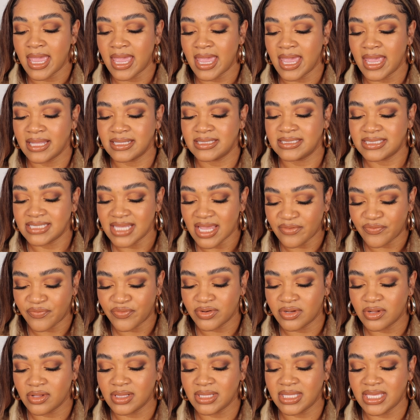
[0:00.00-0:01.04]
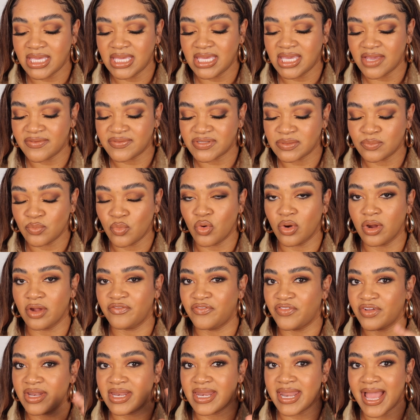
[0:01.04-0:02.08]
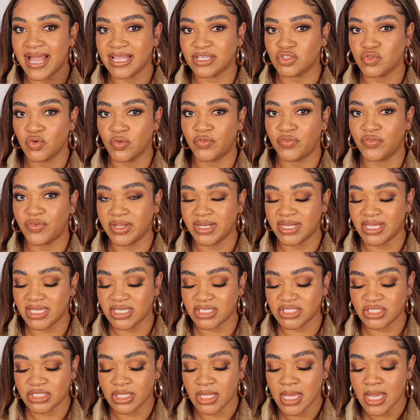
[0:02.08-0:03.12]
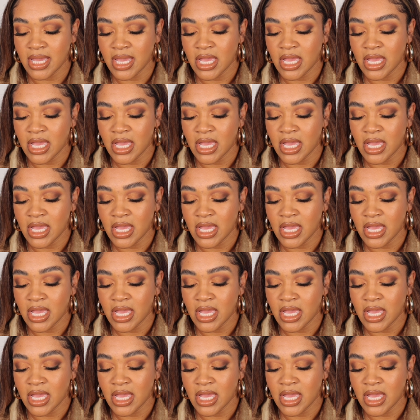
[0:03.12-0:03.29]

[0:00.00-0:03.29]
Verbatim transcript: It definitely gives more of a natural finish.